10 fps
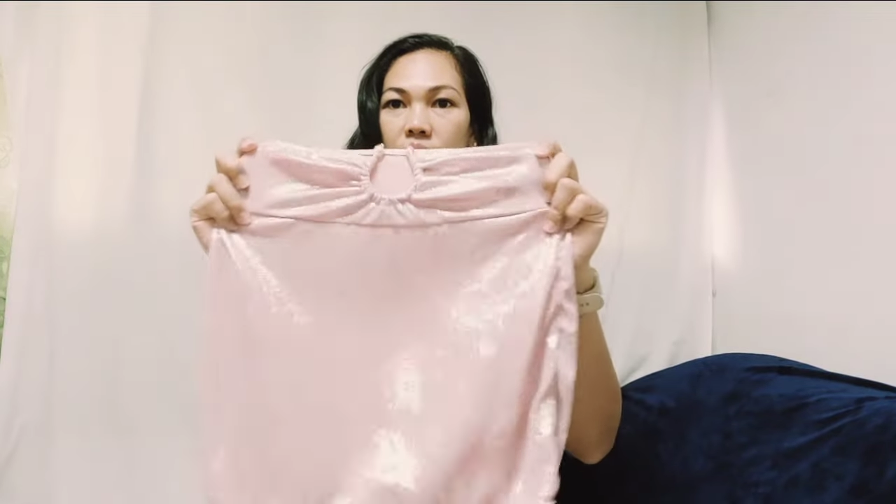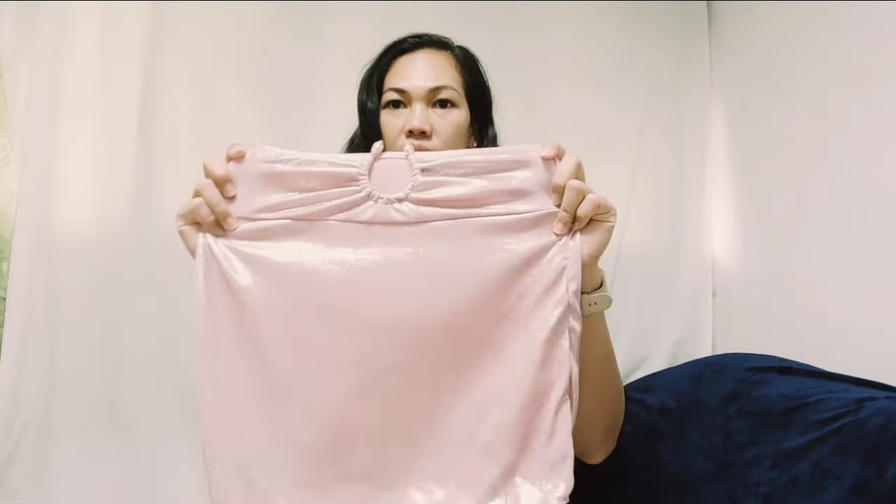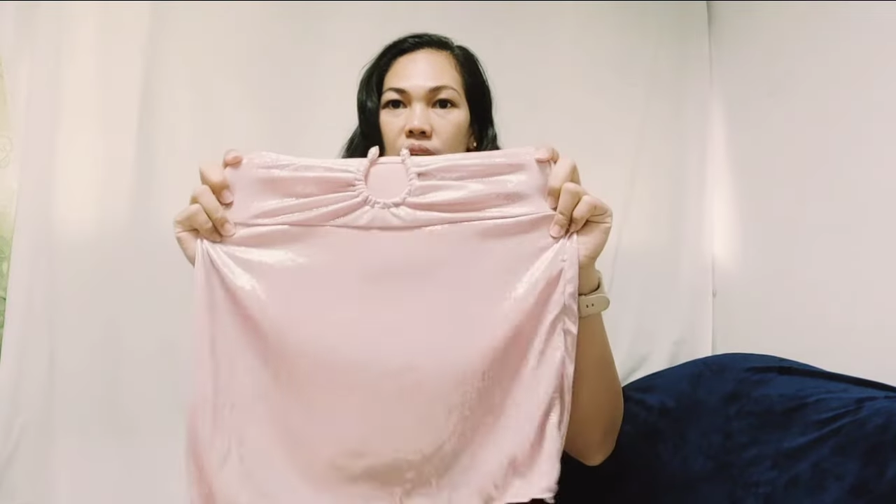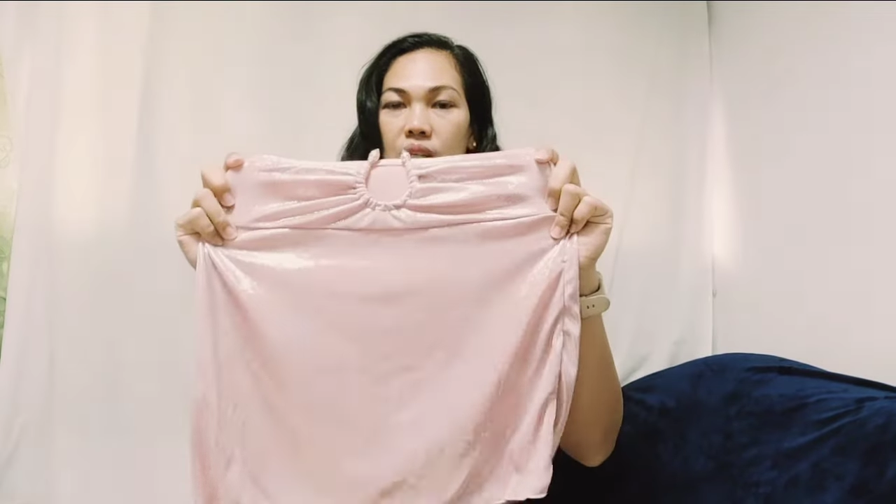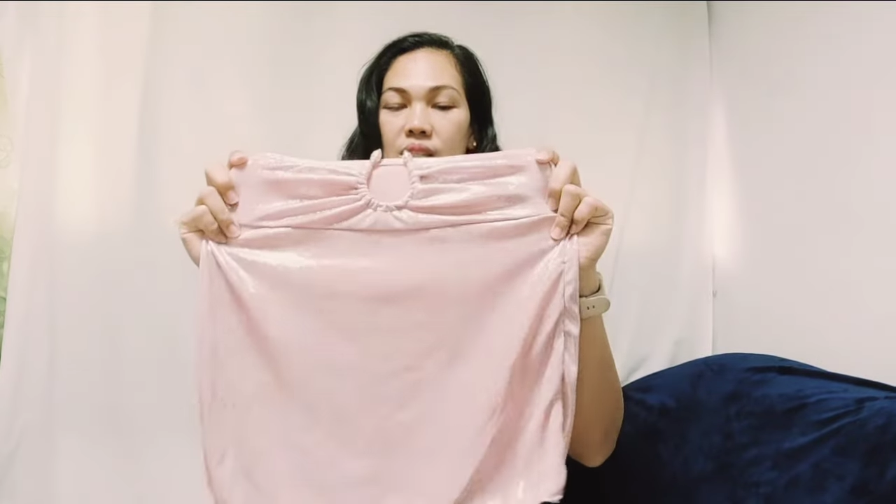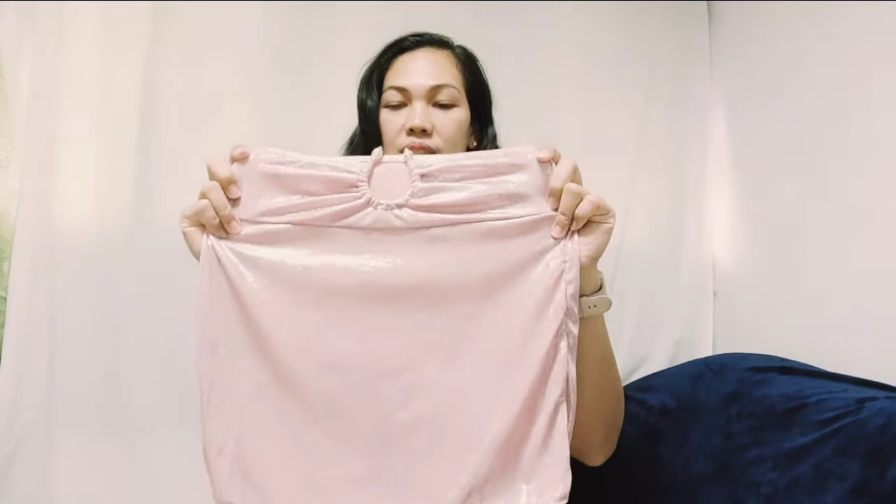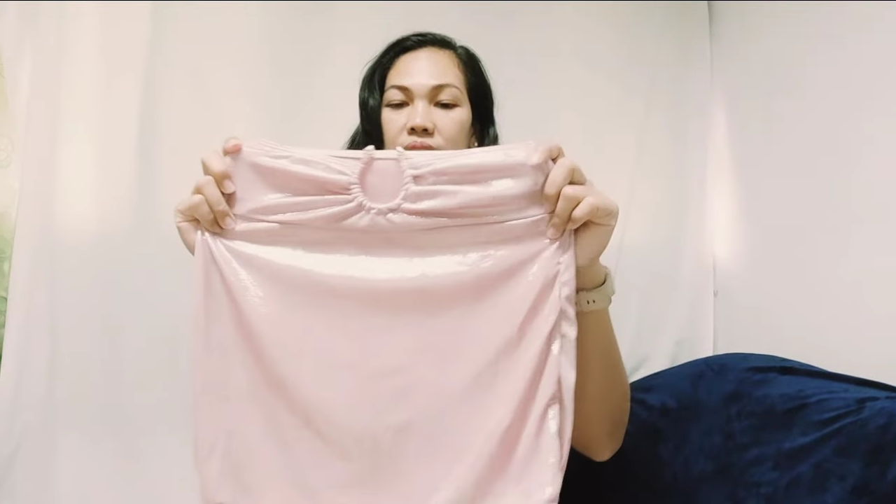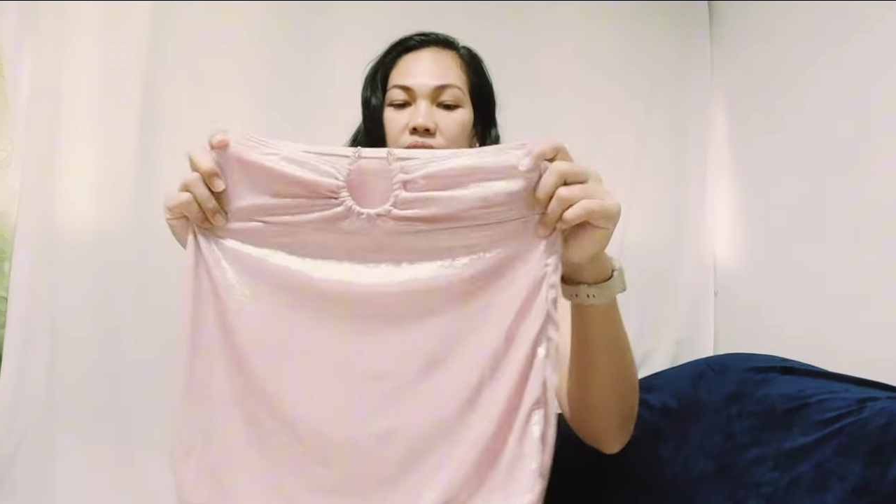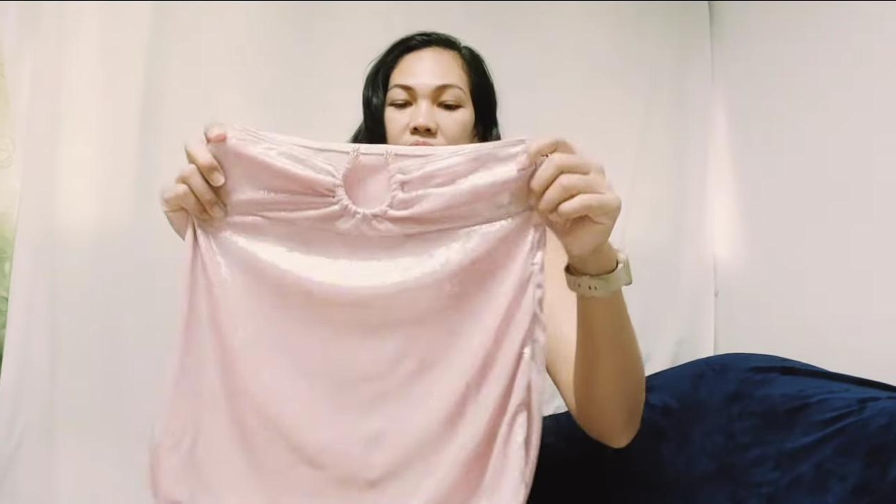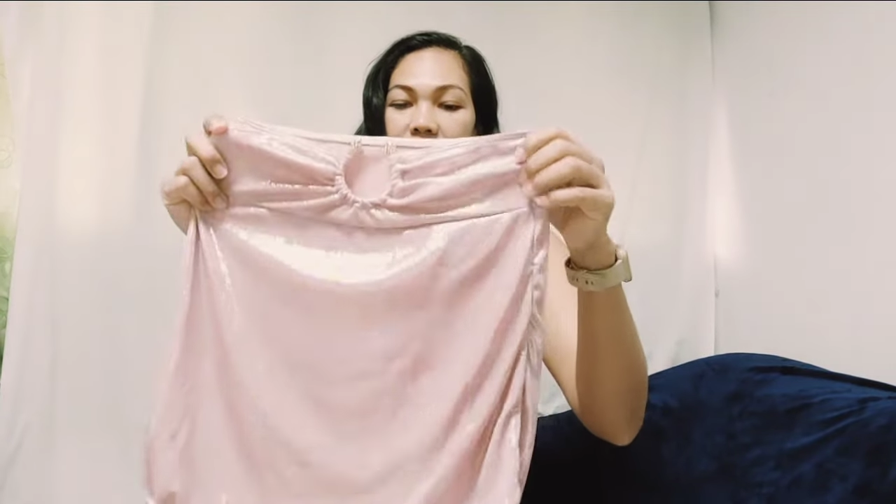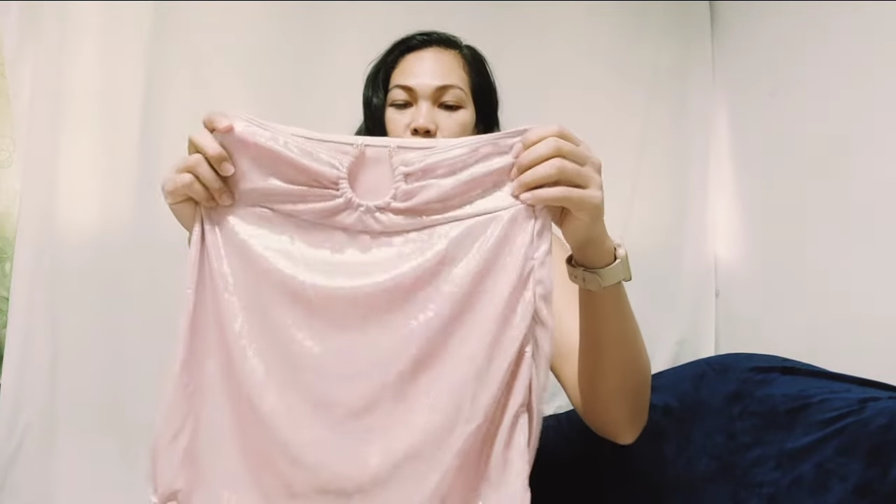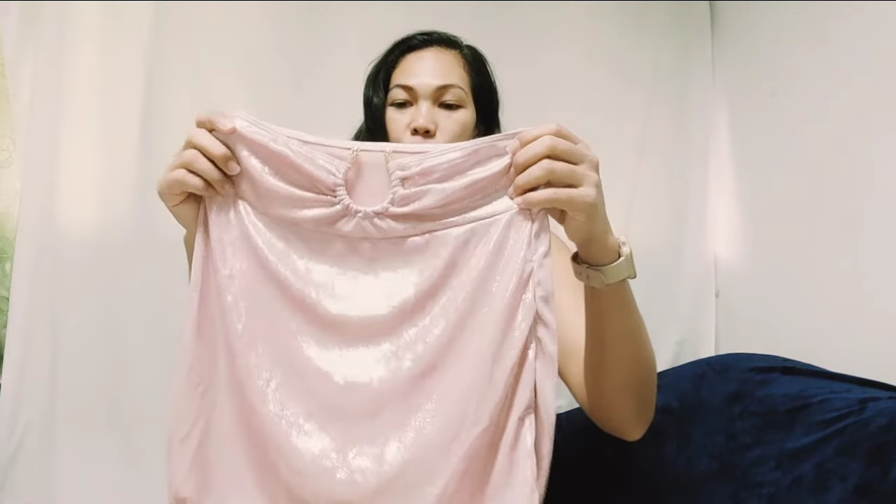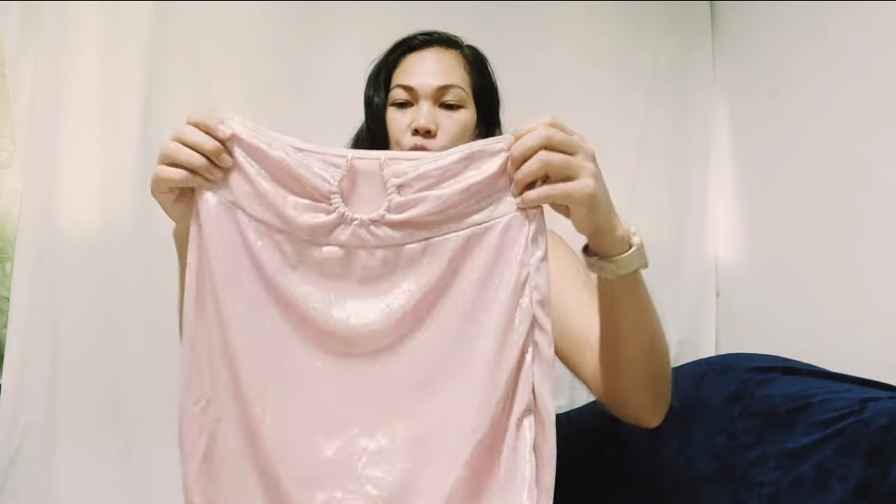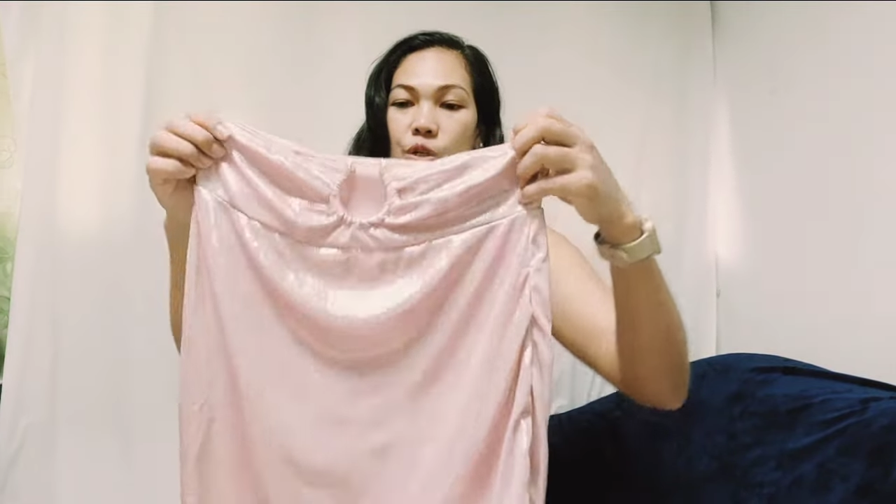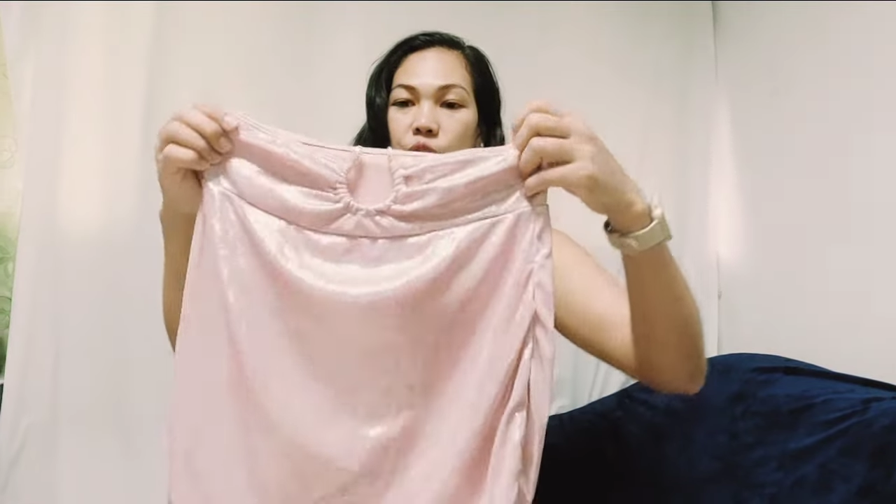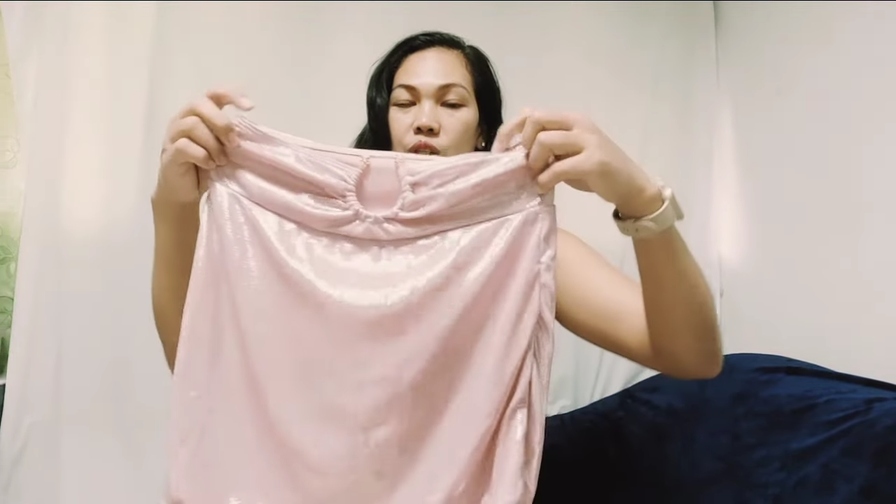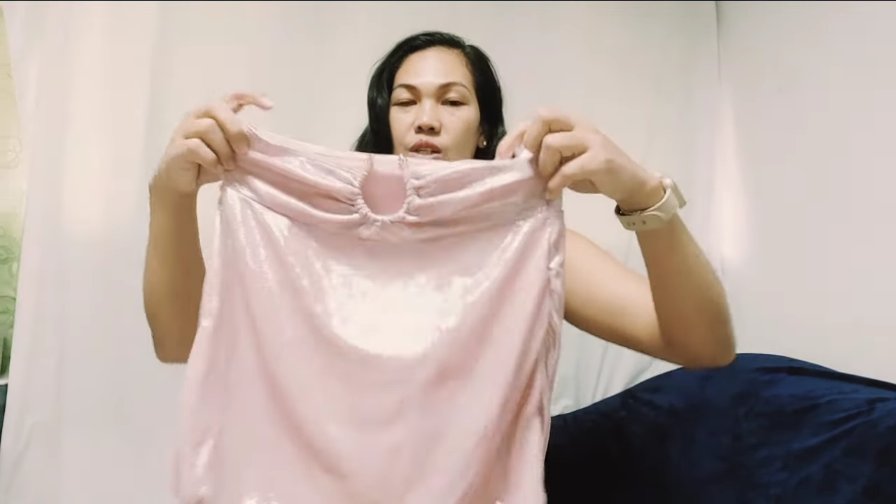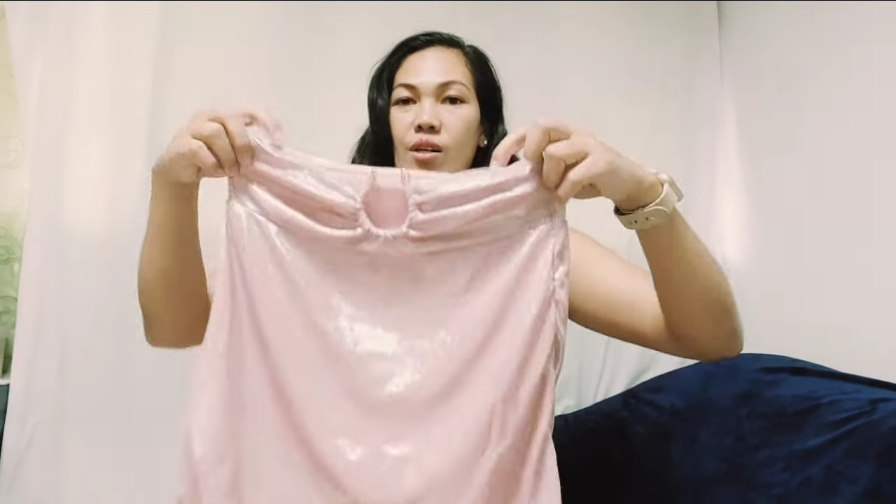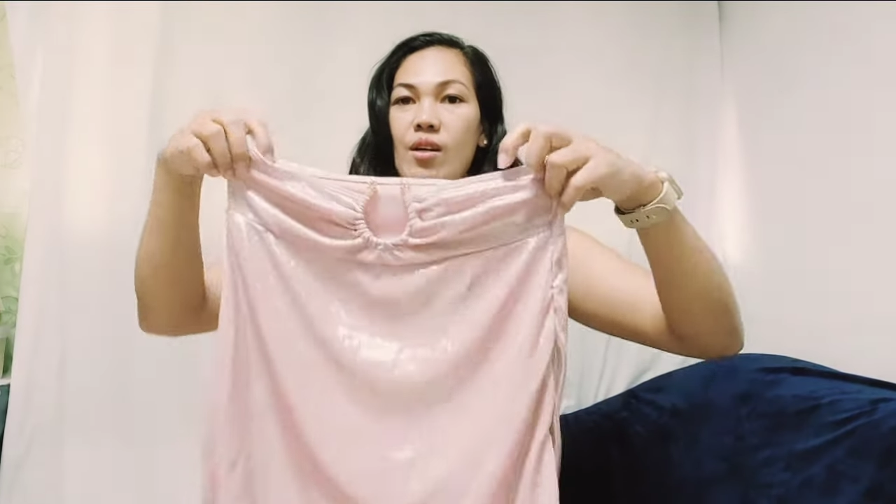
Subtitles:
It's a skirt,